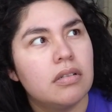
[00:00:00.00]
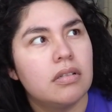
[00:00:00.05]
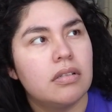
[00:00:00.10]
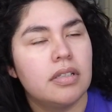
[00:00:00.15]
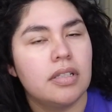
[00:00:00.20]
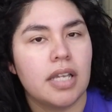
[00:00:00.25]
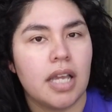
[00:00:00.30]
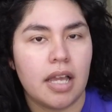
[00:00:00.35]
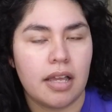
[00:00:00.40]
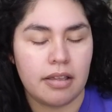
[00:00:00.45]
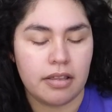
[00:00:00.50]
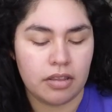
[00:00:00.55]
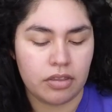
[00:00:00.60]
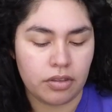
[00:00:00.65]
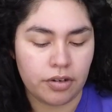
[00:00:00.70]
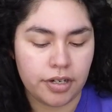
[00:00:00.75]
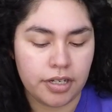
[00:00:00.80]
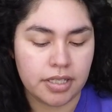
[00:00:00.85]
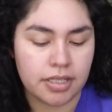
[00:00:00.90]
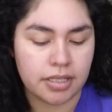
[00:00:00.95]
Yeah,
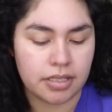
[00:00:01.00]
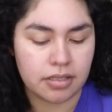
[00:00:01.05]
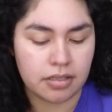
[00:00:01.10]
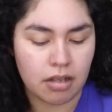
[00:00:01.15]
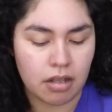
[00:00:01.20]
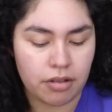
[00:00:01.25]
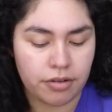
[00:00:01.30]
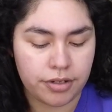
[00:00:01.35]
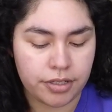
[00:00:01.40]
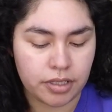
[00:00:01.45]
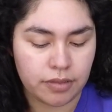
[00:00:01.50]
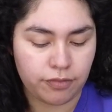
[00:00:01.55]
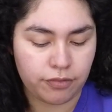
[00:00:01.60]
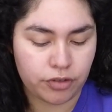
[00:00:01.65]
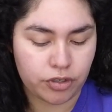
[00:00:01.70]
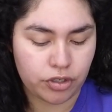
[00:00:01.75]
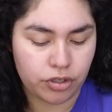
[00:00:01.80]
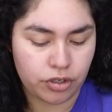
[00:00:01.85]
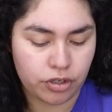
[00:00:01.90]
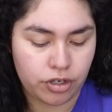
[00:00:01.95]
$36 for
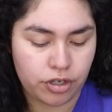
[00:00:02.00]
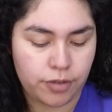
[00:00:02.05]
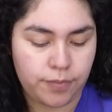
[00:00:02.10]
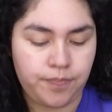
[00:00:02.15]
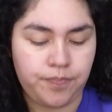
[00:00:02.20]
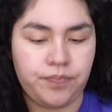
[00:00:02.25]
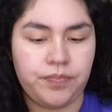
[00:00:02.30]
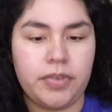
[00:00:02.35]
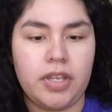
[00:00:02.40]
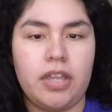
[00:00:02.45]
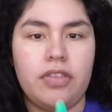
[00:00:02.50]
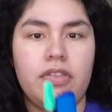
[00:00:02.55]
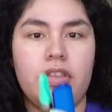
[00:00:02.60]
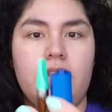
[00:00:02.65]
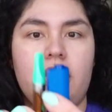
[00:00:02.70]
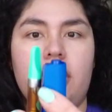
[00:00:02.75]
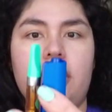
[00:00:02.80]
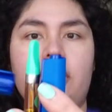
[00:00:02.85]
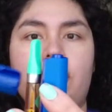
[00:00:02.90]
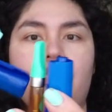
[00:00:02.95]
sure. And
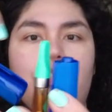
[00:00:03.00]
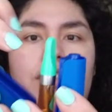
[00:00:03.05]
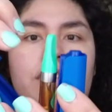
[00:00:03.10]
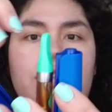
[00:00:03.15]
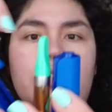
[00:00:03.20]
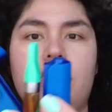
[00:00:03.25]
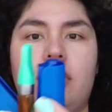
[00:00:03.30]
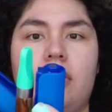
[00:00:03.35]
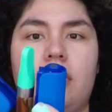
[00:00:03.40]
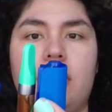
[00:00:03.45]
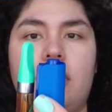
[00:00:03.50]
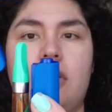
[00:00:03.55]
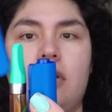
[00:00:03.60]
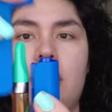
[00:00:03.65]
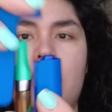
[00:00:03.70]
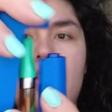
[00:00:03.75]
then it just